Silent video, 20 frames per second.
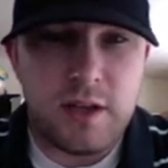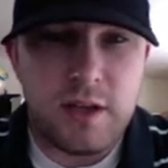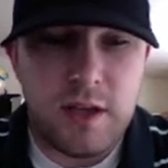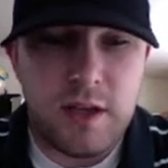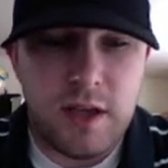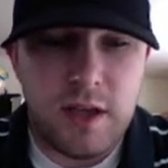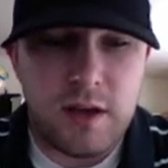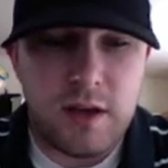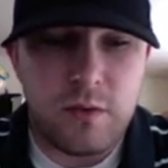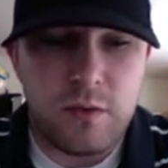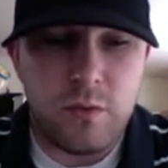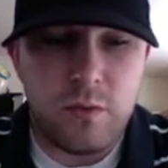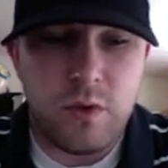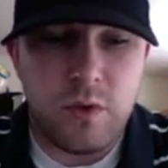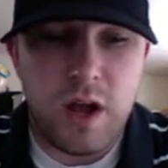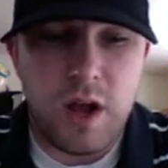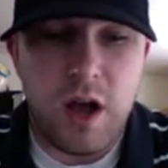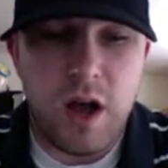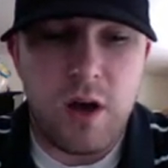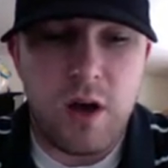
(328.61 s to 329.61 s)
and what
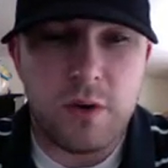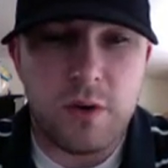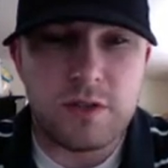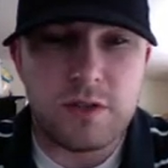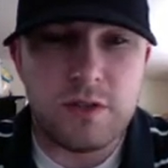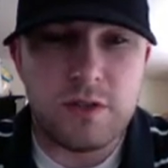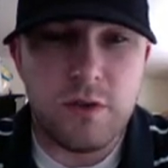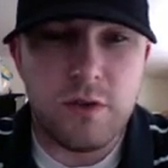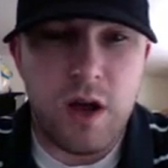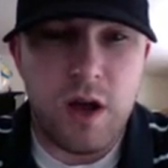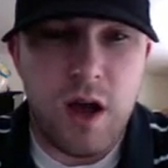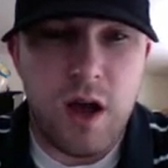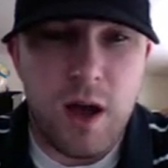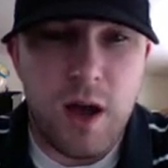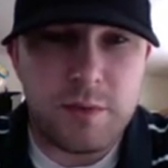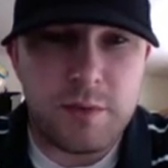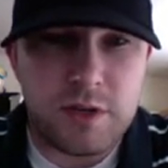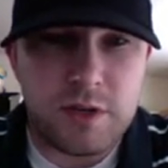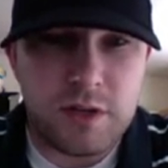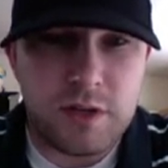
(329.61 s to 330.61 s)
I always do, I'll
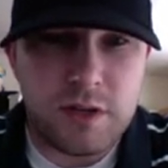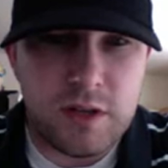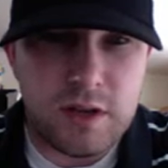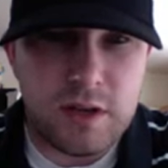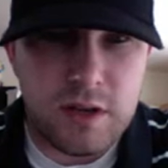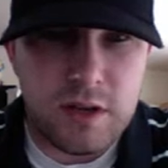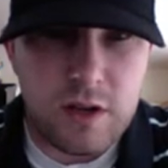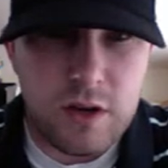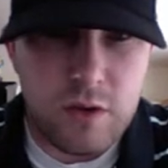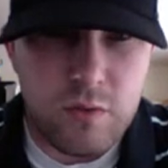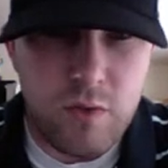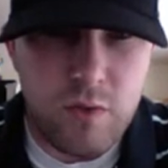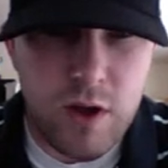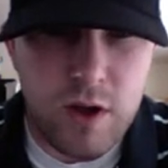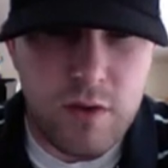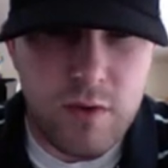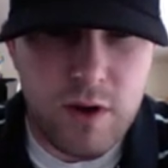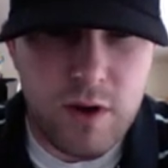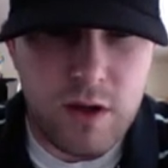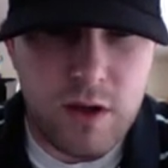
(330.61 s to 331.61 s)
option click right
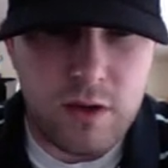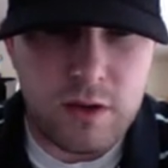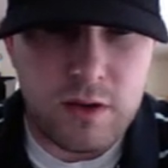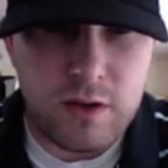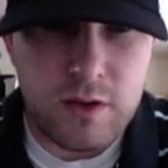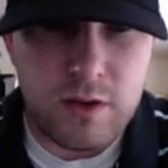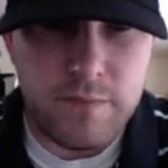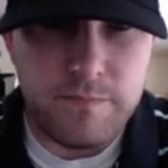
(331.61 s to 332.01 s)
around,